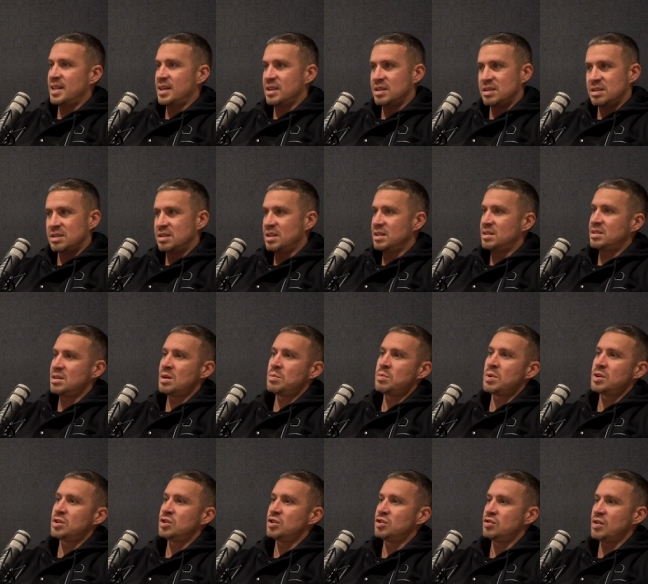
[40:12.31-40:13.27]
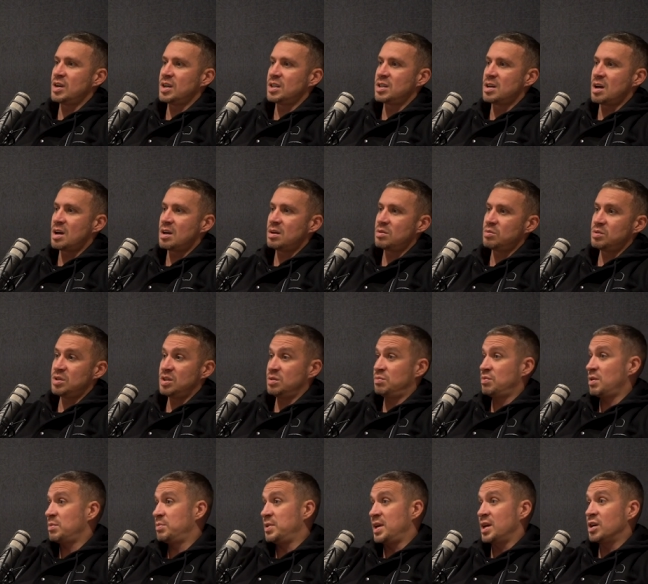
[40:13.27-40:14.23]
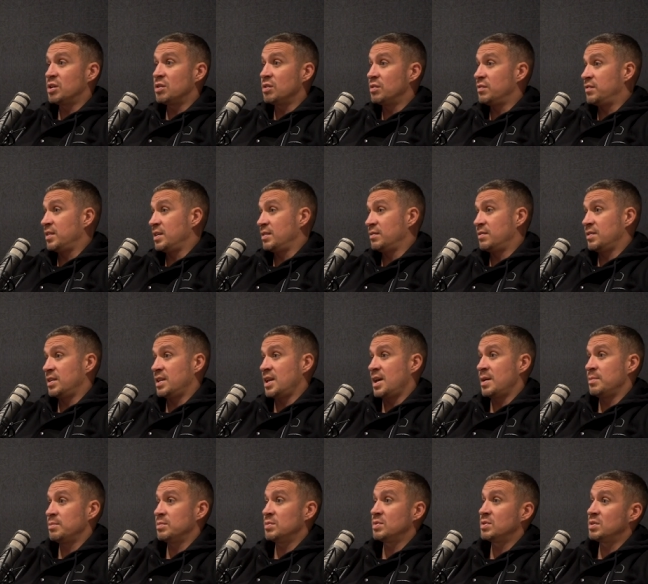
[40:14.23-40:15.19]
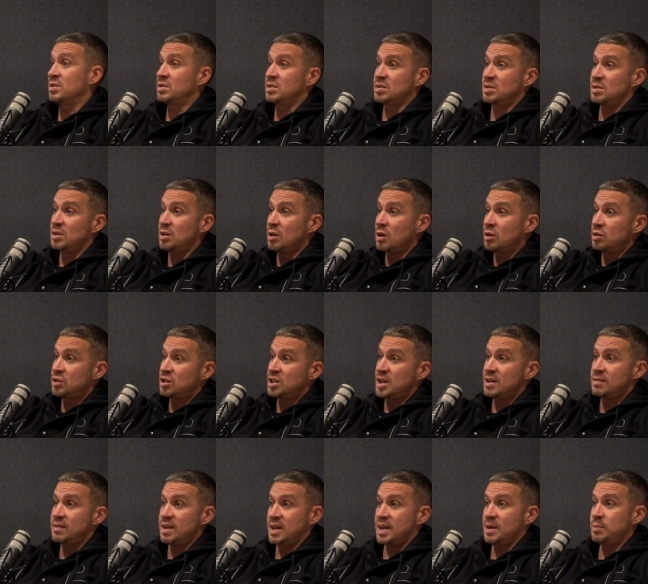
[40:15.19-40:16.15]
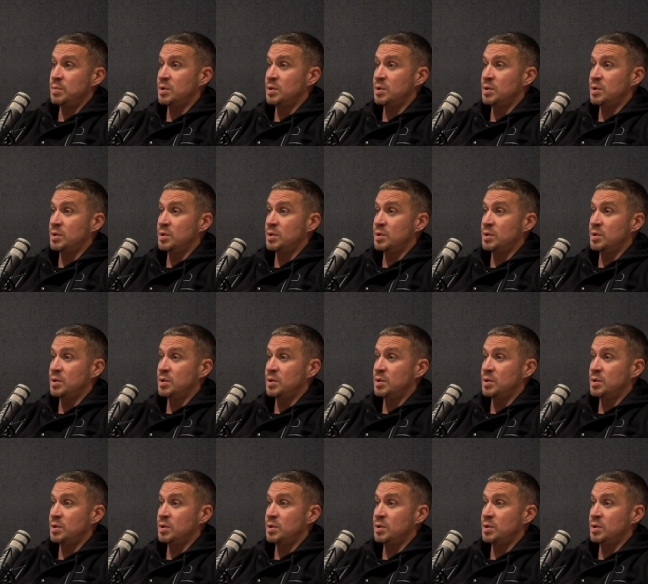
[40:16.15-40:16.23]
It's, they're so much stricter, which is probably a good thing for them because longevity.